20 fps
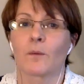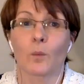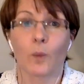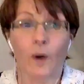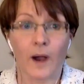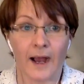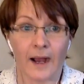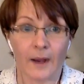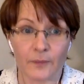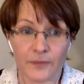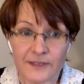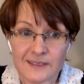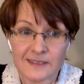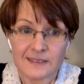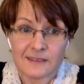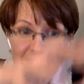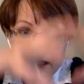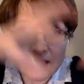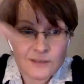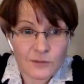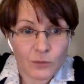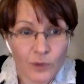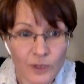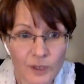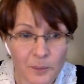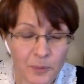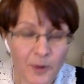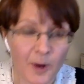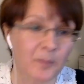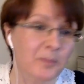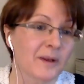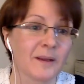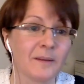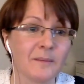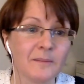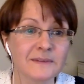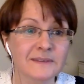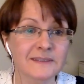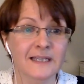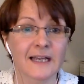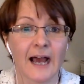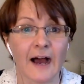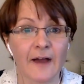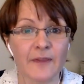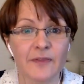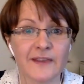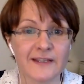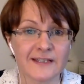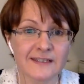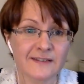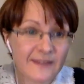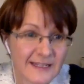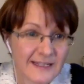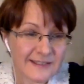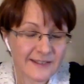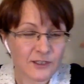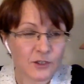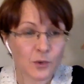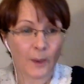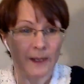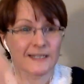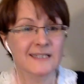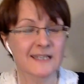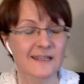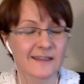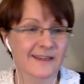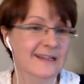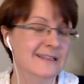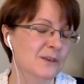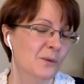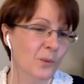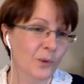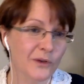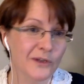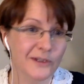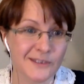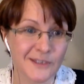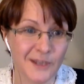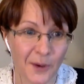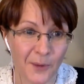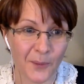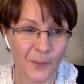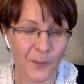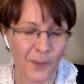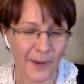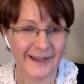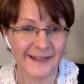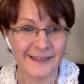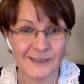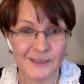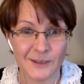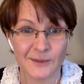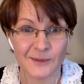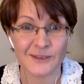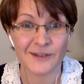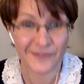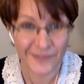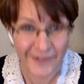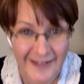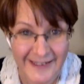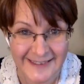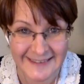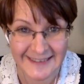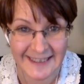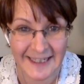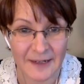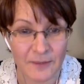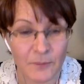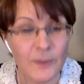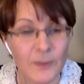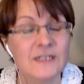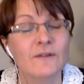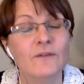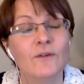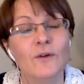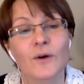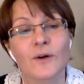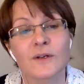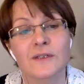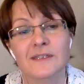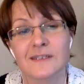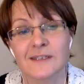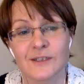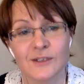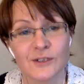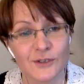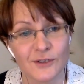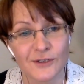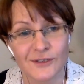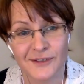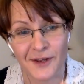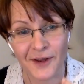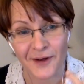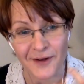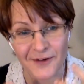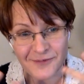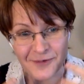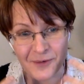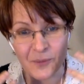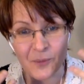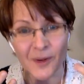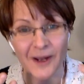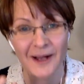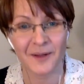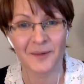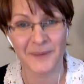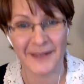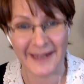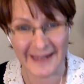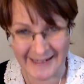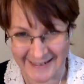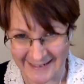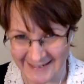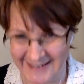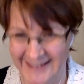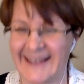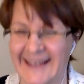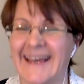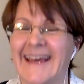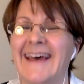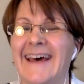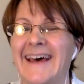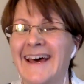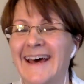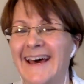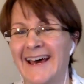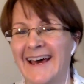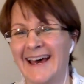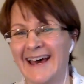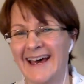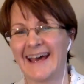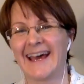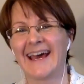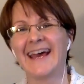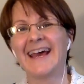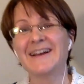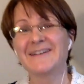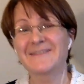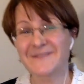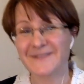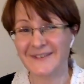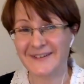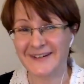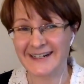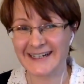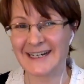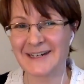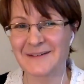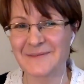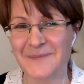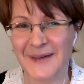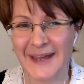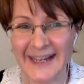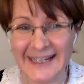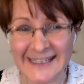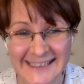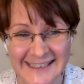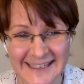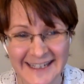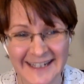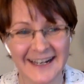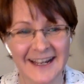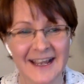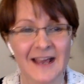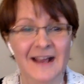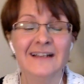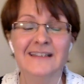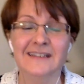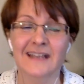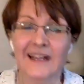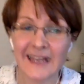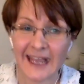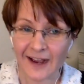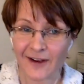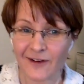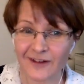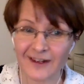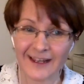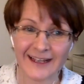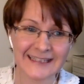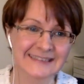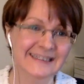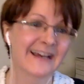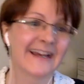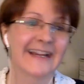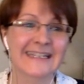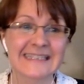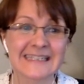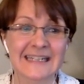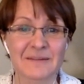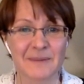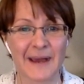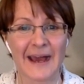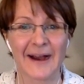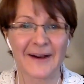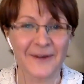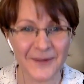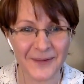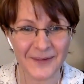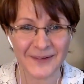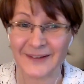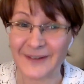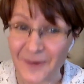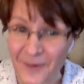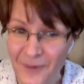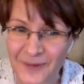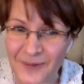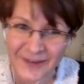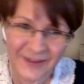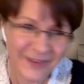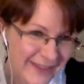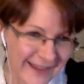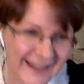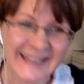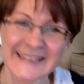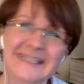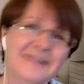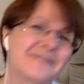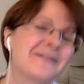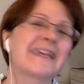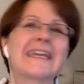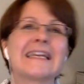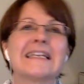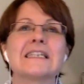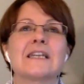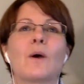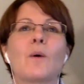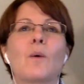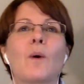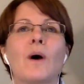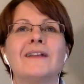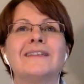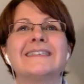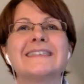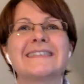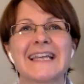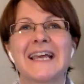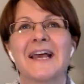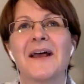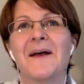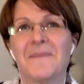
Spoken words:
wow, these are all the problems, and these are the 20 things I want you to go away and do to fix it, which of course is just overwhelming for a new patient, because I get all excited about all the things that we can do at once.